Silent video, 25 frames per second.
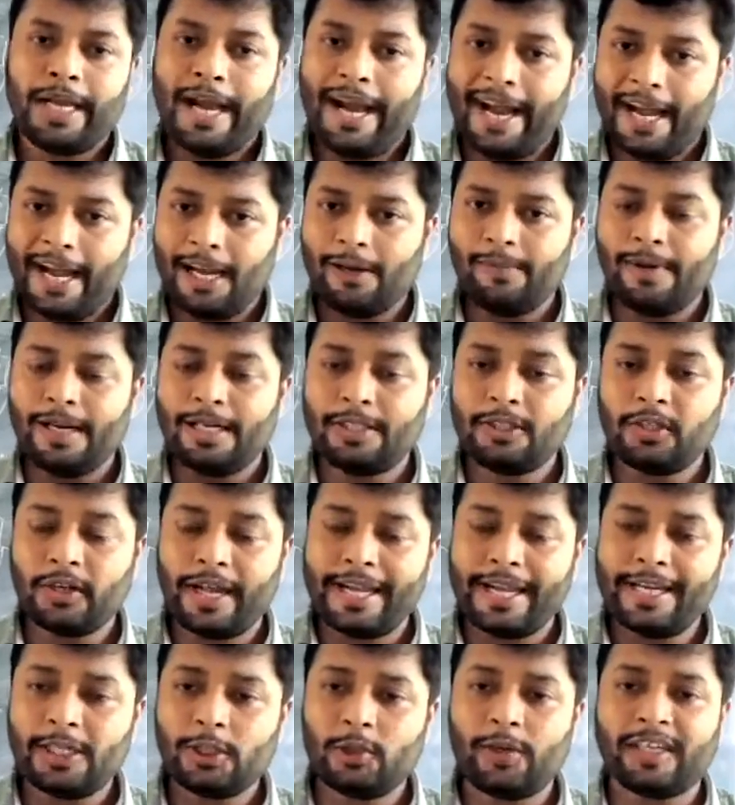I will
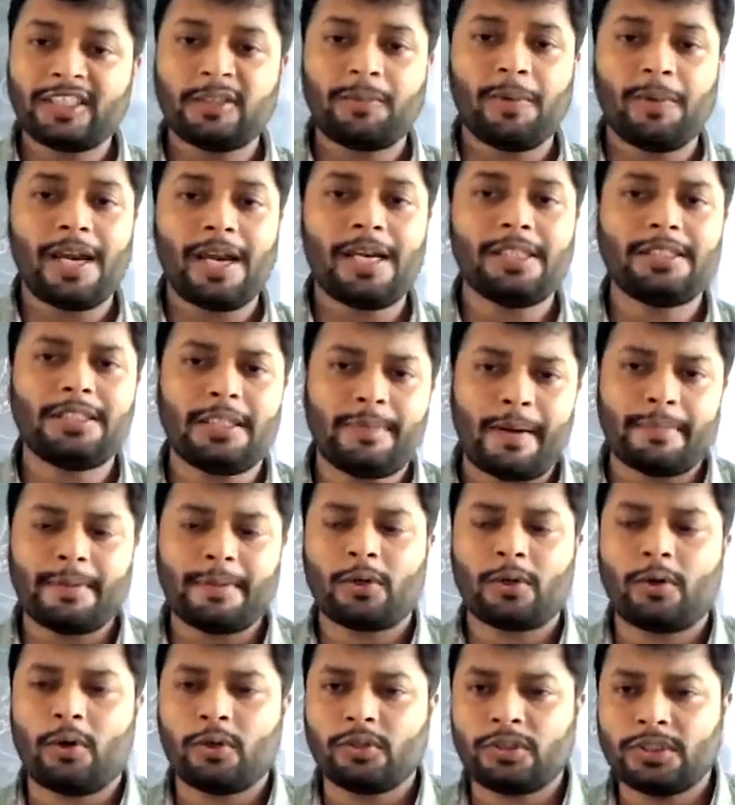try to explain some of
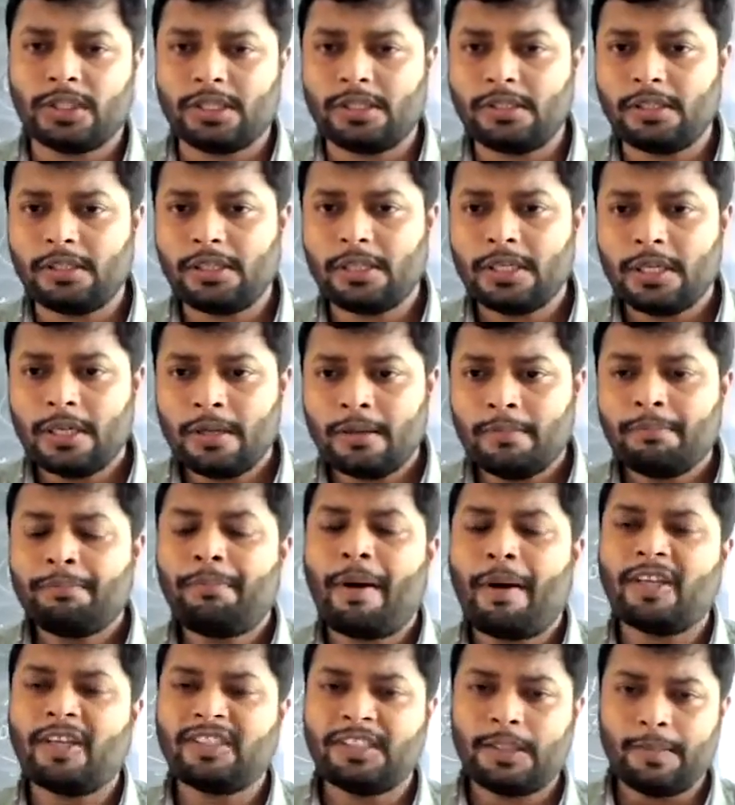the questions,
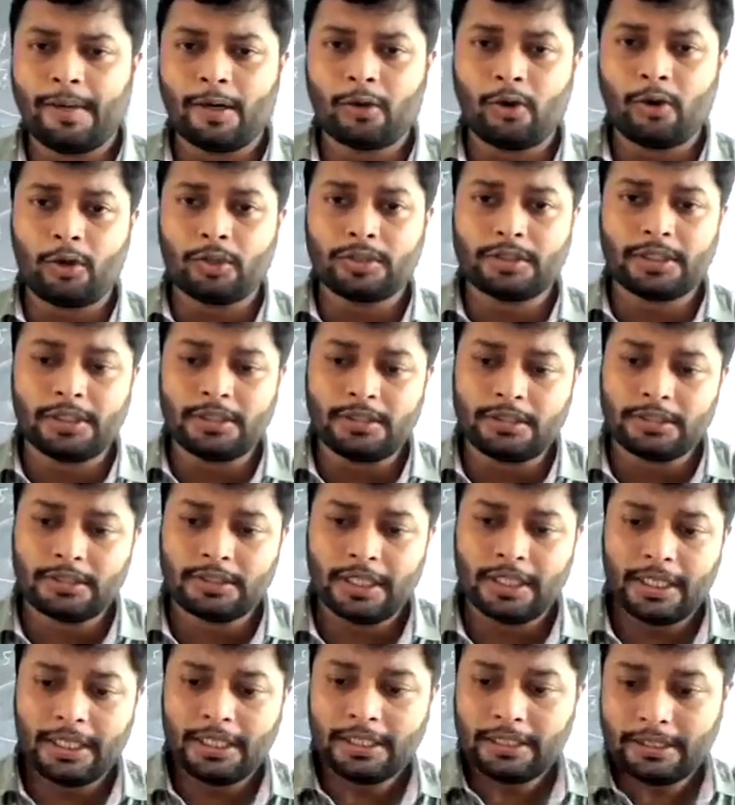possible
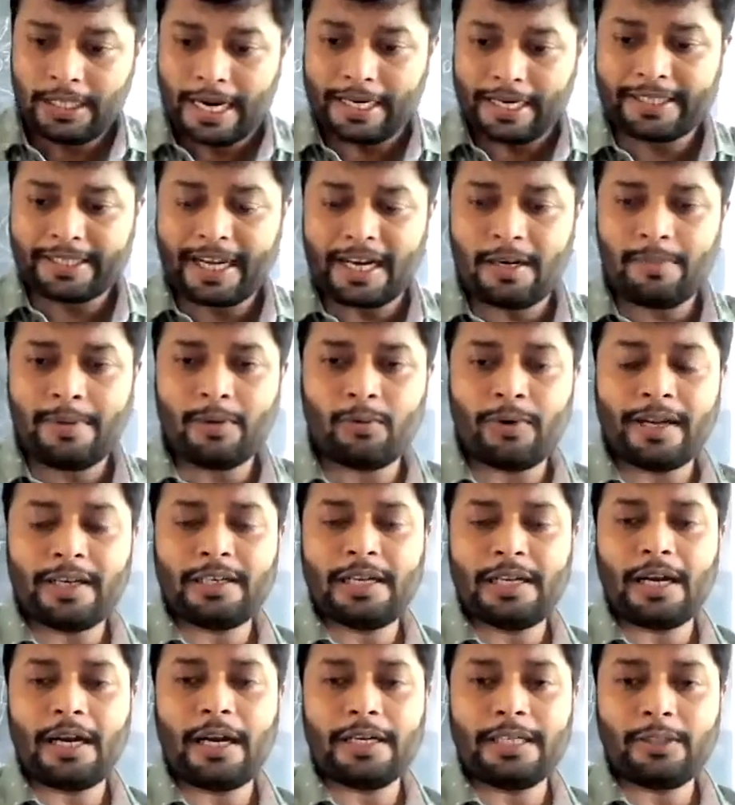questions that can be
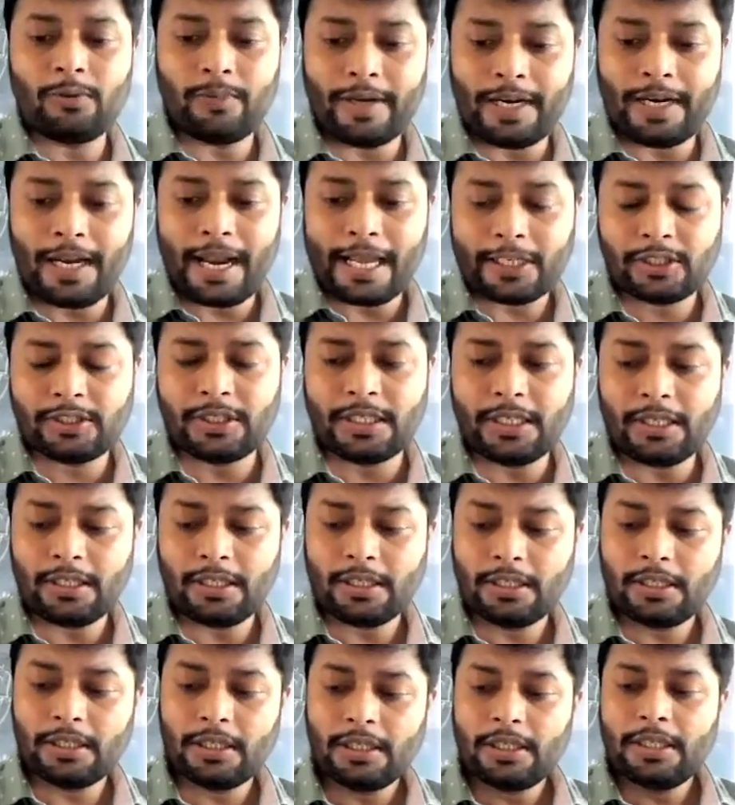in one
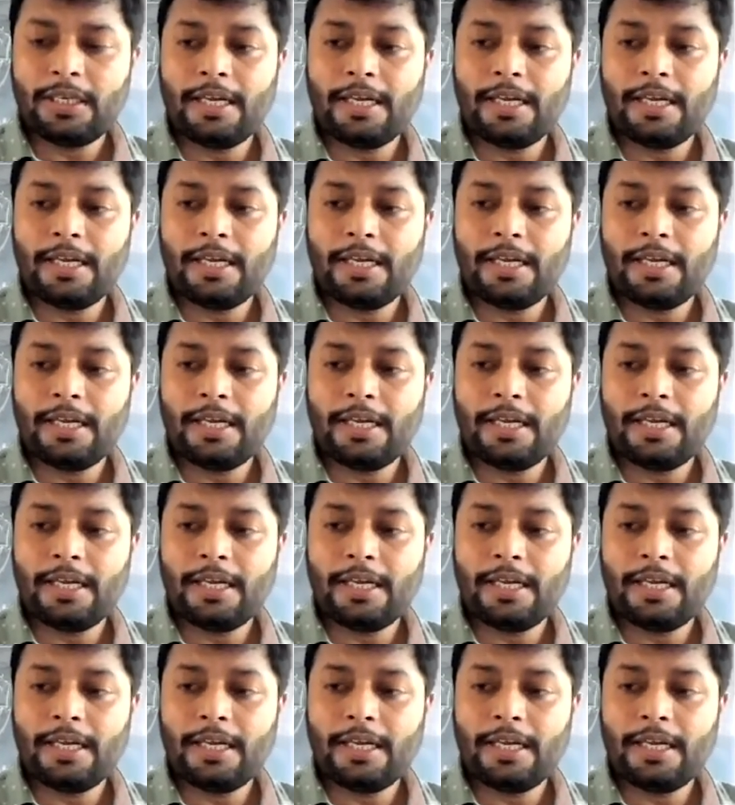lecture,